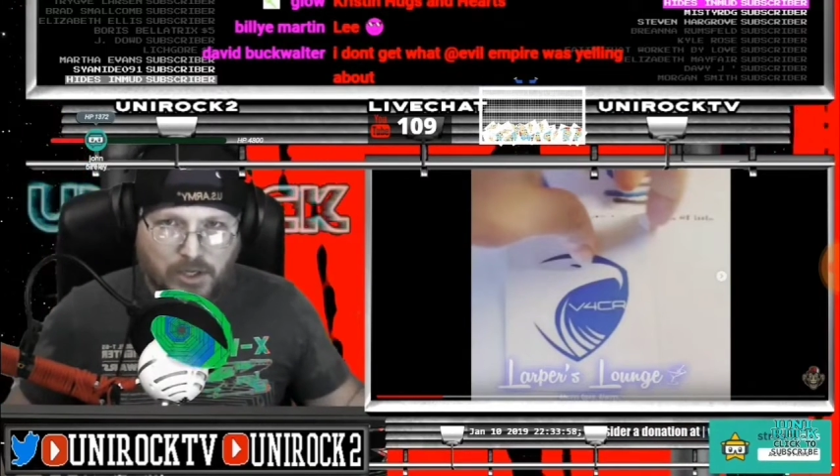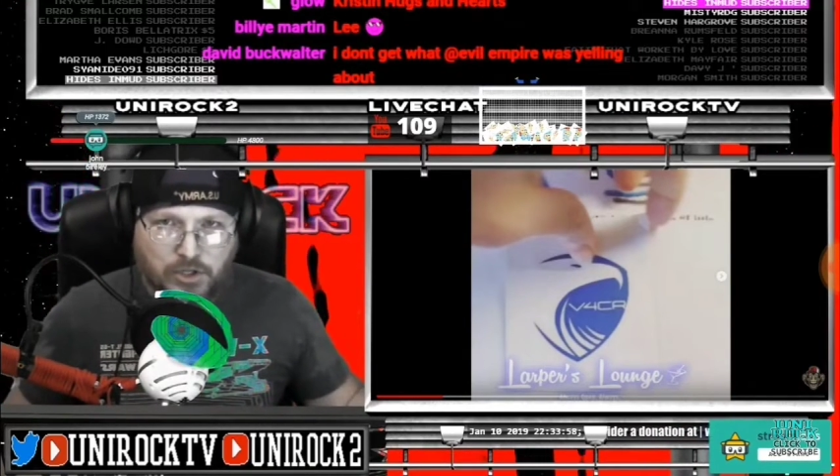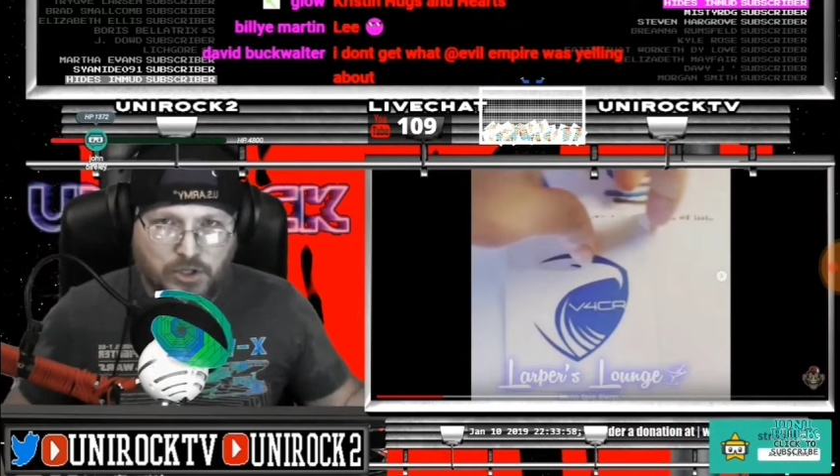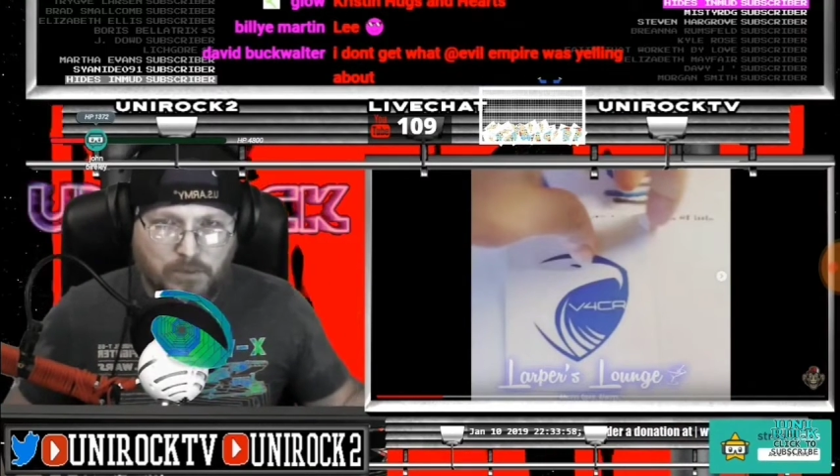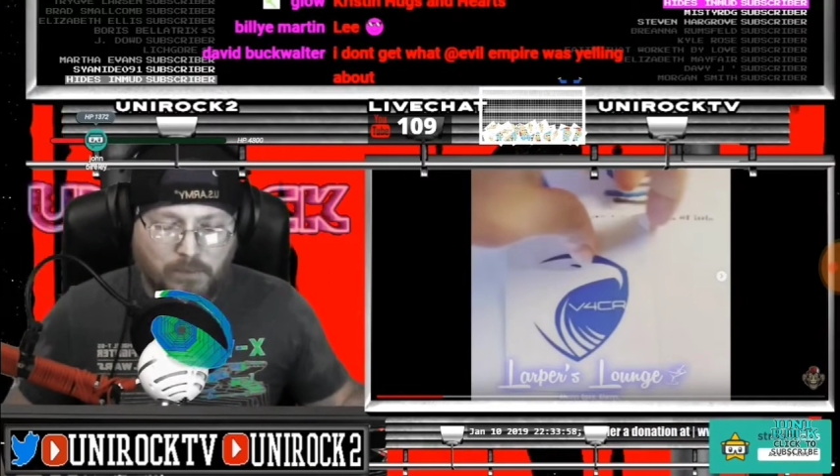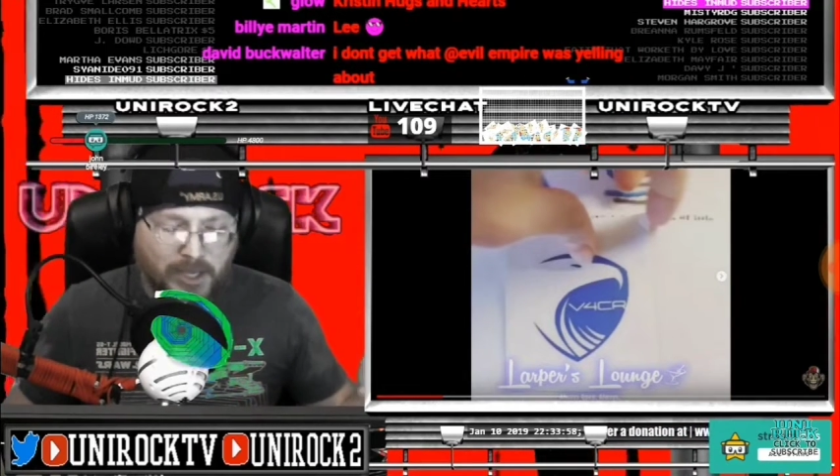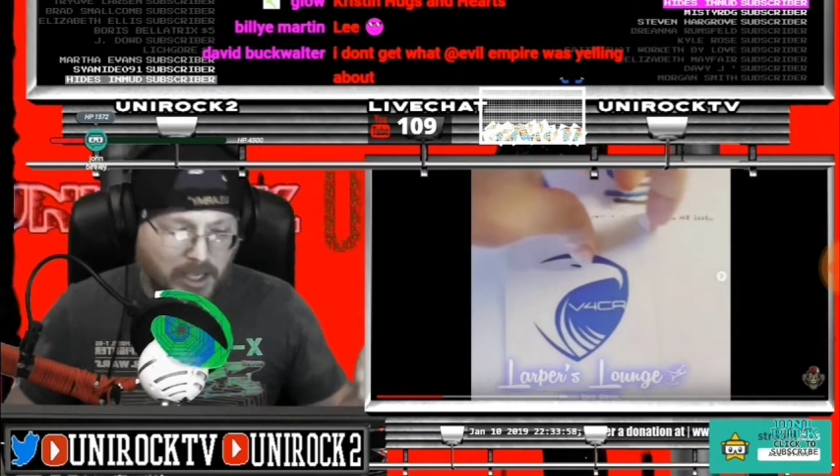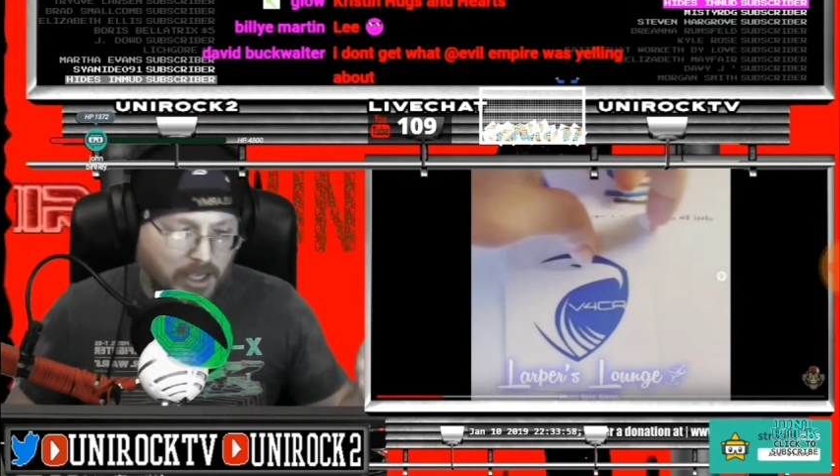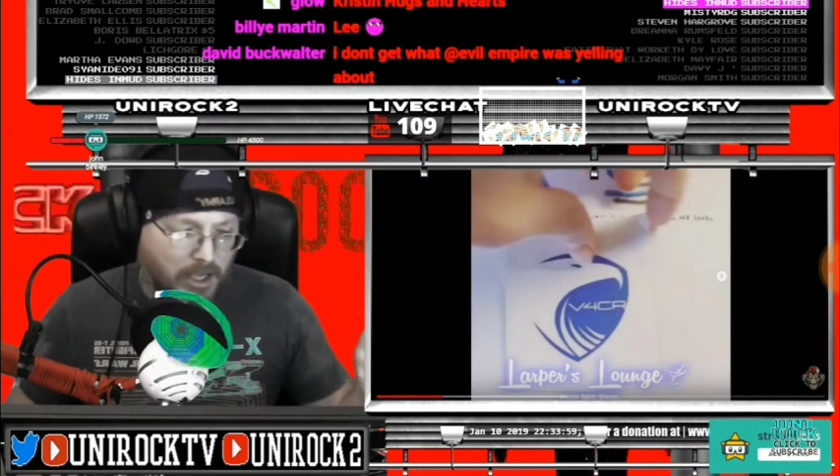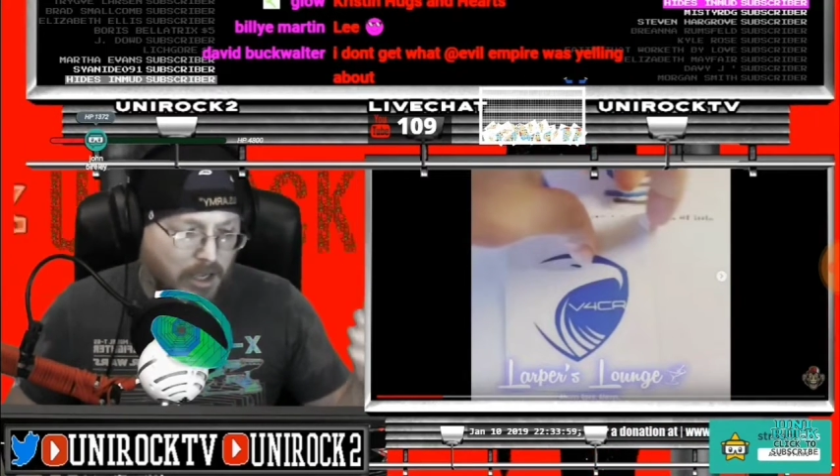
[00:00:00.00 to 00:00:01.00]
should
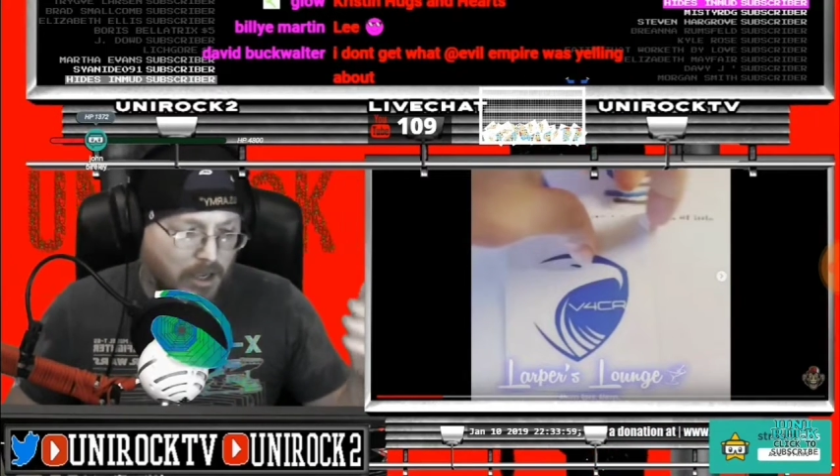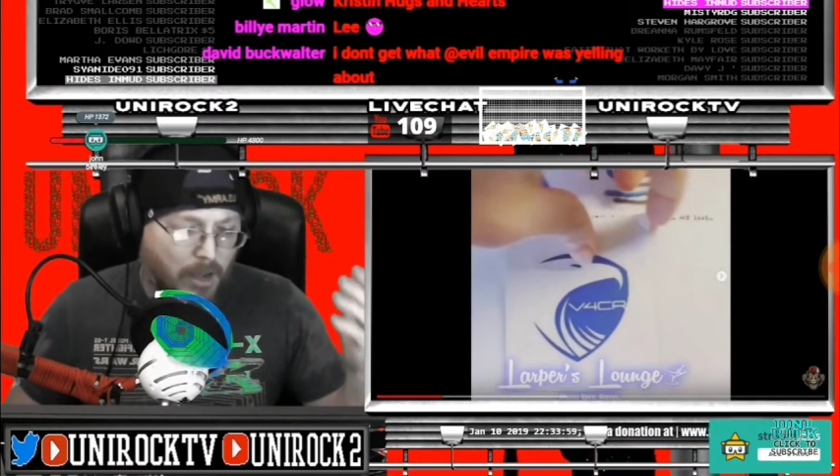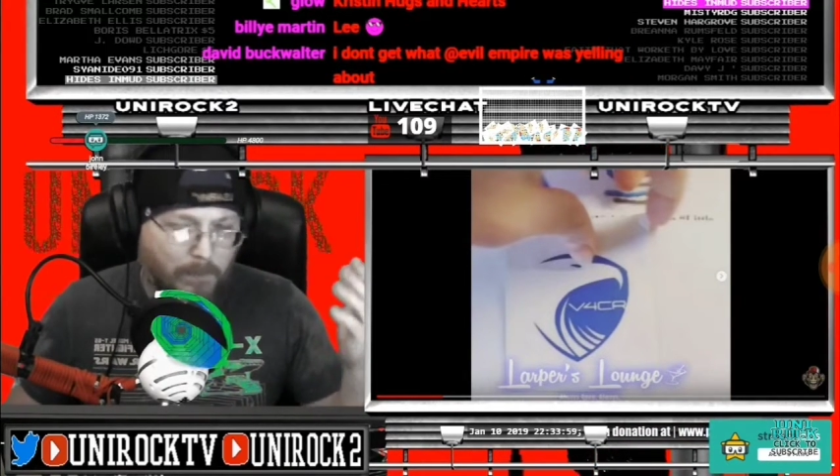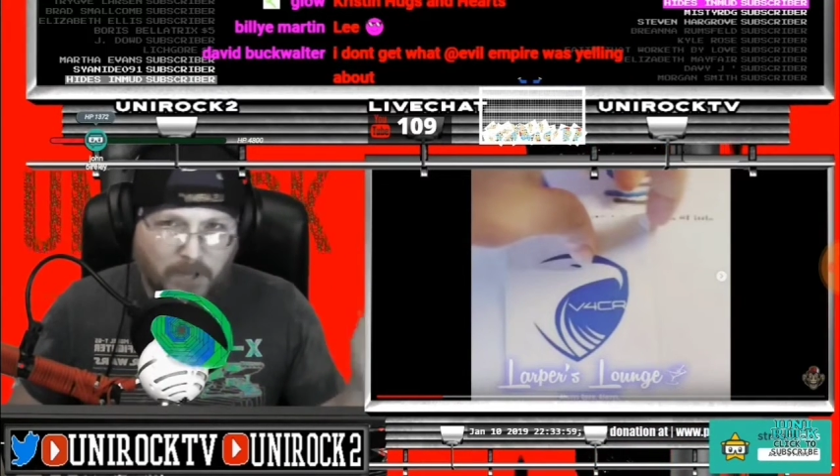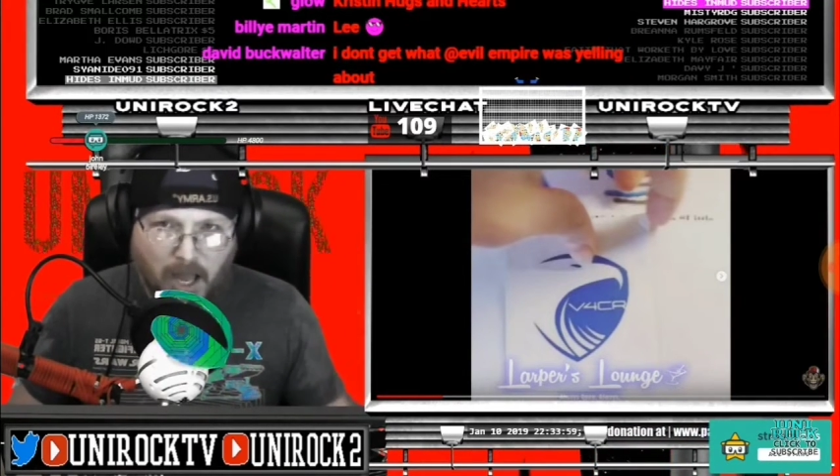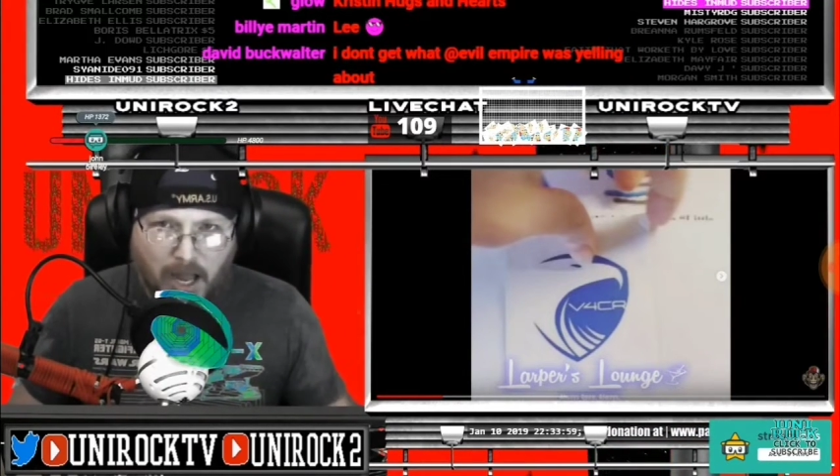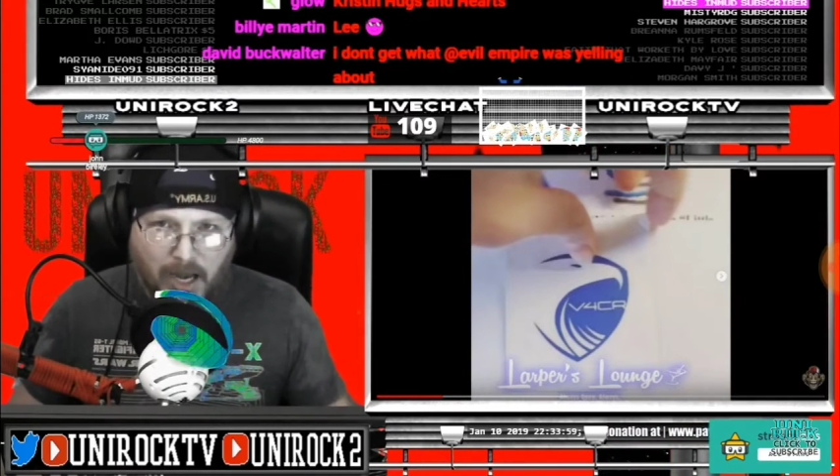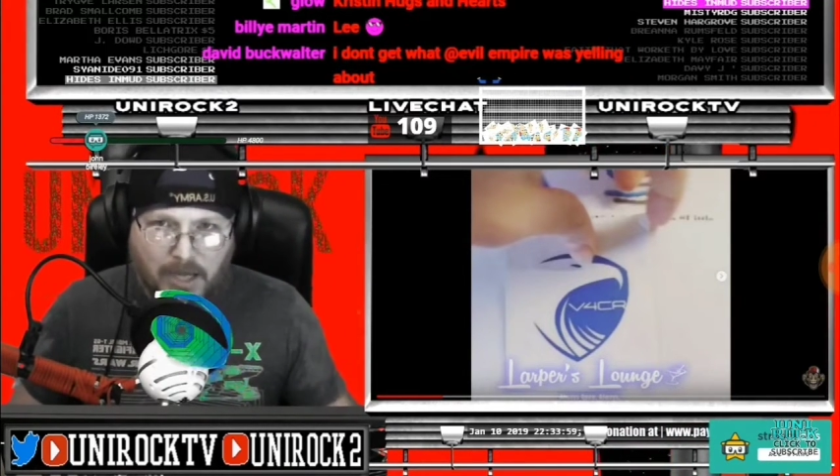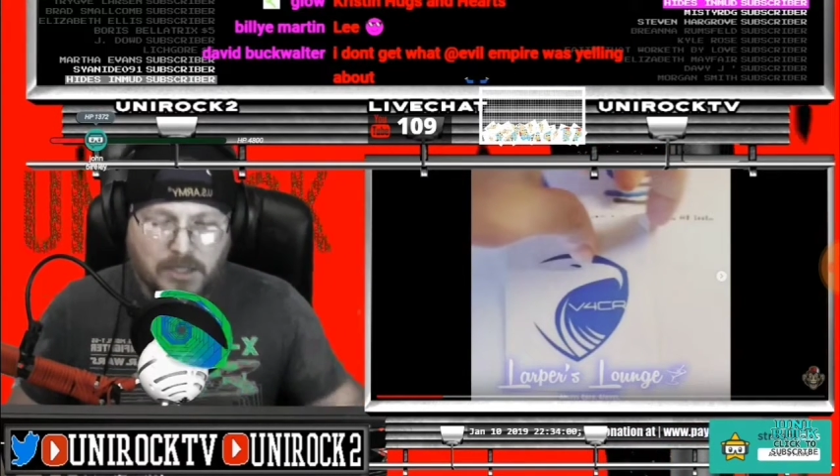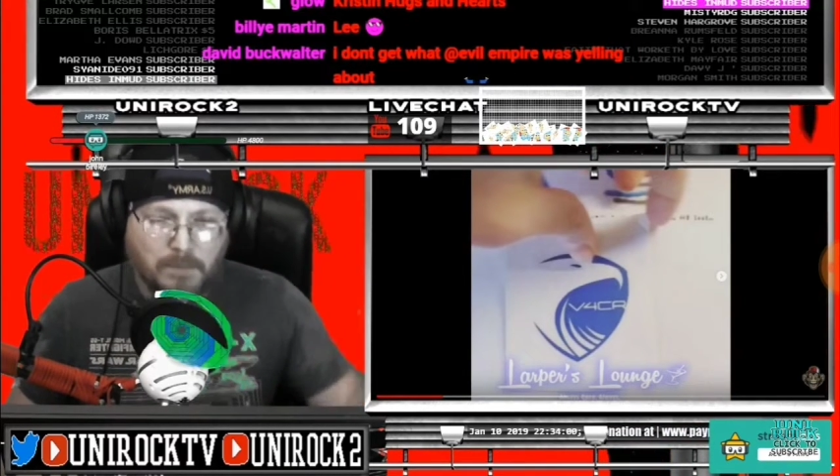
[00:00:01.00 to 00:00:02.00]
be applied